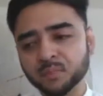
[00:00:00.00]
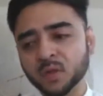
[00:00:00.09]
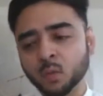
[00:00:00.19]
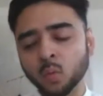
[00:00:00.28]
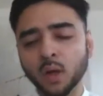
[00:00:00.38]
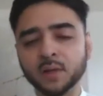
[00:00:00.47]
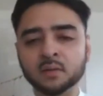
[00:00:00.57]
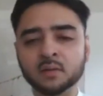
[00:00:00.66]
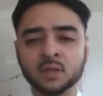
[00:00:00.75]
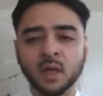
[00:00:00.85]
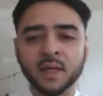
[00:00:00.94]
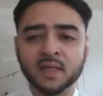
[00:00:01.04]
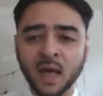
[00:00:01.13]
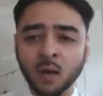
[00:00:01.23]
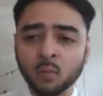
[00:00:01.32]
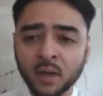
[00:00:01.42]
quite died
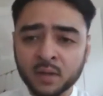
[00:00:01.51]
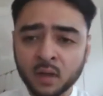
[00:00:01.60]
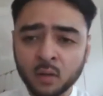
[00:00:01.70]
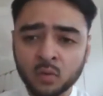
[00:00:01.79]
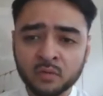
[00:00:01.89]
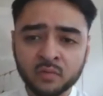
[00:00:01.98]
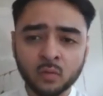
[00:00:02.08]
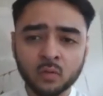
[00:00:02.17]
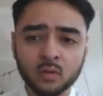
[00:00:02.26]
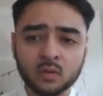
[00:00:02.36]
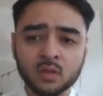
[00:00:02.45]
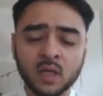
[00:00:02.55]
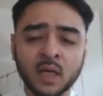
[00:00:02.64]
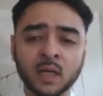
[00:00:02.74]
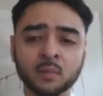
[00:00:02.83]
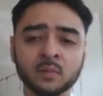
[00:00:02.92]
down by then, I would have thought.
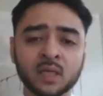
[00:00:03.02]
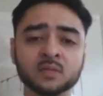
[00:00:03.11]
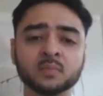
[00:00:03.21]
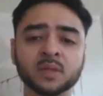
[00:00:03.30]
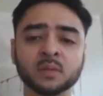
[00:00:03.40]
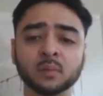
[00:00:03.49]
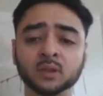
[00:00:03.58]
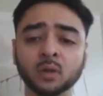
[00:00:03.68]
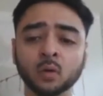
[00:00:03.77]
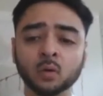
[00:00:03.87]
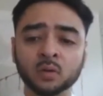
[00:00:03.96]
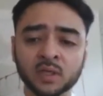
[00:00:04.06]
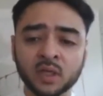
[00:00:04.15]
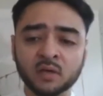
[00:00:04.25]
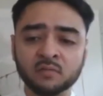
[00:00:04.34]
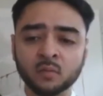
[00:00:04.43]
That's pretty much a whole
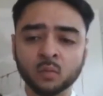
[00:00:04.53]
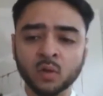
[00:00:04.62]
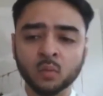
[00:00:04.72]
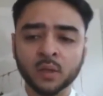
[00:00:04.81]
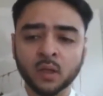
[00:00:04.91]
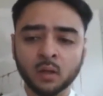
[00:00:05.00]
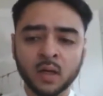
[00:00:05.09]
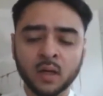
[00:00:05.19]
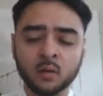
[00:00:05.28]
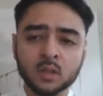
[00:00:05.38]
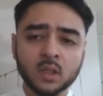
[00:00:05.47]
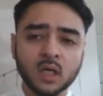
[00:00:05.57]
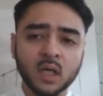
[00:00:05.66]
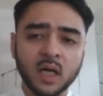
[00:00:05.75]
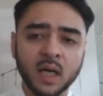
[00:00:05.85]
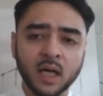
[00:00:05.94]
year from where we are now.
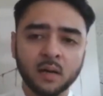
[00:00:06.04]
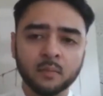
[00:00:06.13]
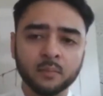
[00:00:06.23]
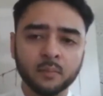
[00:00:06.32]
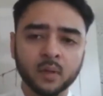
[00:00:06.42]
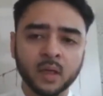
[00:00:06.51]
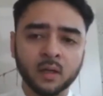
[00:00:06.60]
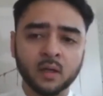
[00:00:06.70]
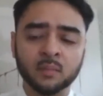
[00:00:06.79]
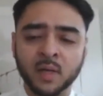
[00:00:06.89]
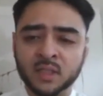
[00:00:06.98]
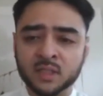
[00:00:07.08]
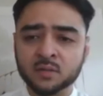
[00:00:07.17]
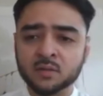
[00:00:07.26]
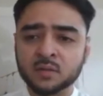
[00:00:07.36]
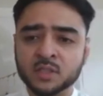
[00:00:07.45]
I can't
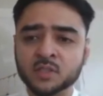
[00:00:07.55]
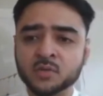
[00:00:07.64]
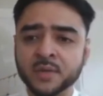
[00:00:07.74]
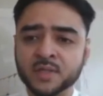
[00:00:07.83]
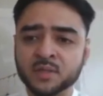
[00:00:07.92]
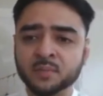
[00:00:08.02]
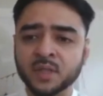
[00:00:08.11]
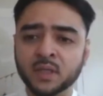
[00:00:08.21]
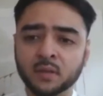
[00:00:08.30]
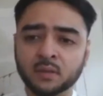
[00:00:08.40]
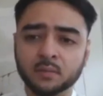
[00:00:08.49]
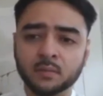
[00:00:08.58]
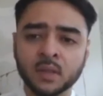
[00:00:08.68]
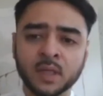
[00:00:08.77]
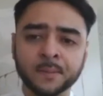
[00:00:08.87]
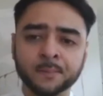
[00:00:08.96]
imagine the situation being
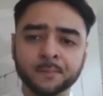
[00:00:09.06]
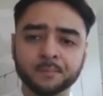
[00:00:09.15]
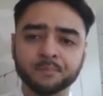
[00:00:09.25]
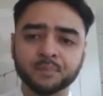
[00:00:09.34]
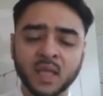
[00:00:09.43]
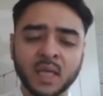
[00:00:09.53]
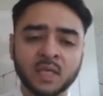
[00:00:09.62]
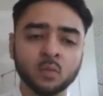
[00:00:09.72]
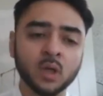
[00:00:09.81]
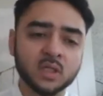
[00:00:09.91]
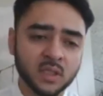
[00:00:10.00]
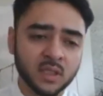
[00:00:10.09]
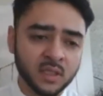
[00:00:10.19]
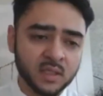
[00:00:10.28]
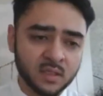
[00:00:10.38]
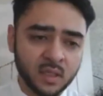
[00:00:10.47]
any worse than it
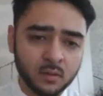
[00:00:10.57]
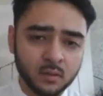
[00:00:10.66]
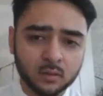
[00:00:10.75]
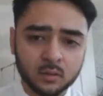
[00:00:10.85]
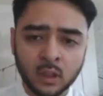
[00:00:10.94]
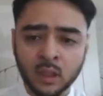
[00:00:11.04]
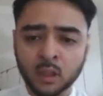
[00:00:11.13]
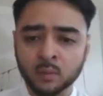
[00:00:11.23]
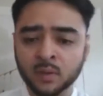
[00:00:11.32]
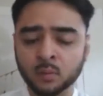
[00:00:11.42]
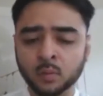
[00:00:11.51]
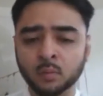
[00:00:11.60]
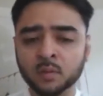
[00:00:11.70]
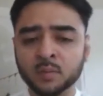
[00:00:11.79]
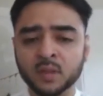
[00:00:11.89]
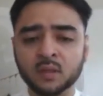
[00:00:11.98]
is now. It'll probably
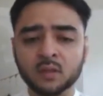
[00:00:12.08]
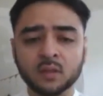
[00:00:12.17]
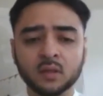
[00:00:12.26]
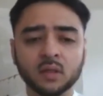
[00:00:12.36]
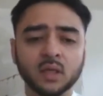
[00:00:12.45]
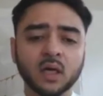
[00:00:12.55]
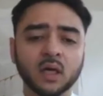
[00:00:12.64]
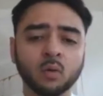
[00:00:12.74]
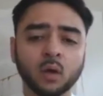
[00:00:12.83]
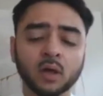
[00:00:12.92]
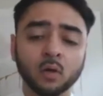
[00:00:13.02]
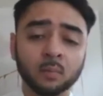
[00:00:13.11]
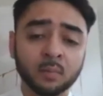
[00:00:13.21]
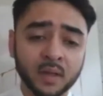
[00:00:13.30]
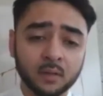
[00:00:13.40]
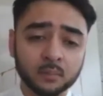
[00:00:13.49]
be quite a lot
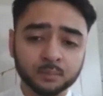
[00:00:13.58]
better.